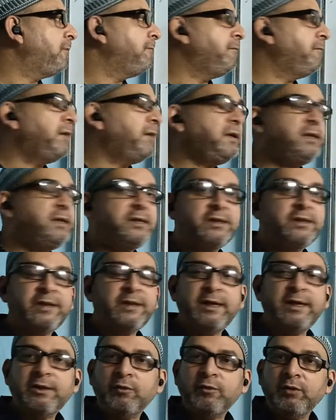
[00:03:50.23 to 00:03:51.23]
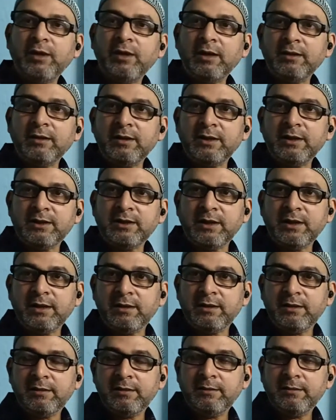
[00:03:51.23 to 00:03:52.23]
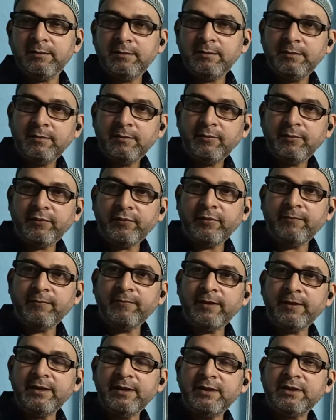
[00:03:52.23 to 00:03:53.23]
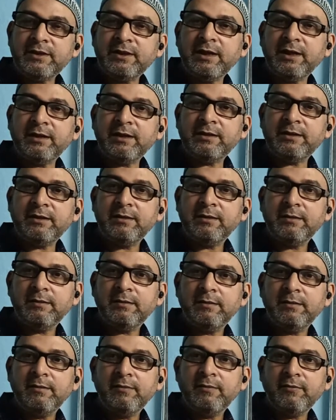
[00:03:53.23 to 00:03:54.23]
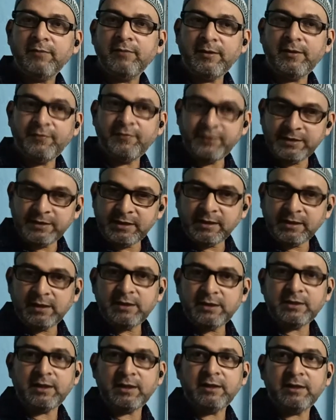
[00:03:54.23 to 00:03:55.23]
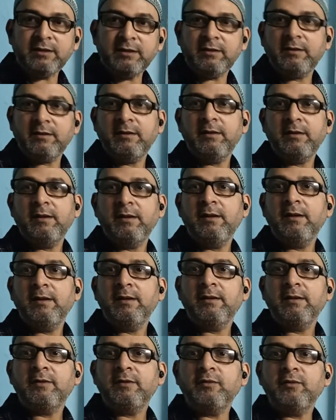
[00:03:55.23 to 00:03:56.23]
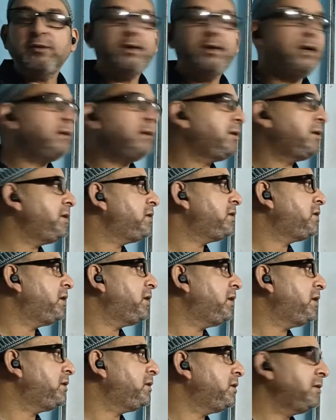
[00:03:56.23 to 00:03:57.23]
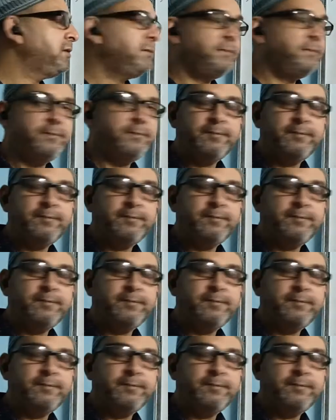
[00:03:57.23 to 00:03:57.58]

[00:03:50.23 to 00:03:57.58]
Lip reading: one state to the other state, from one state, one physical state to the other state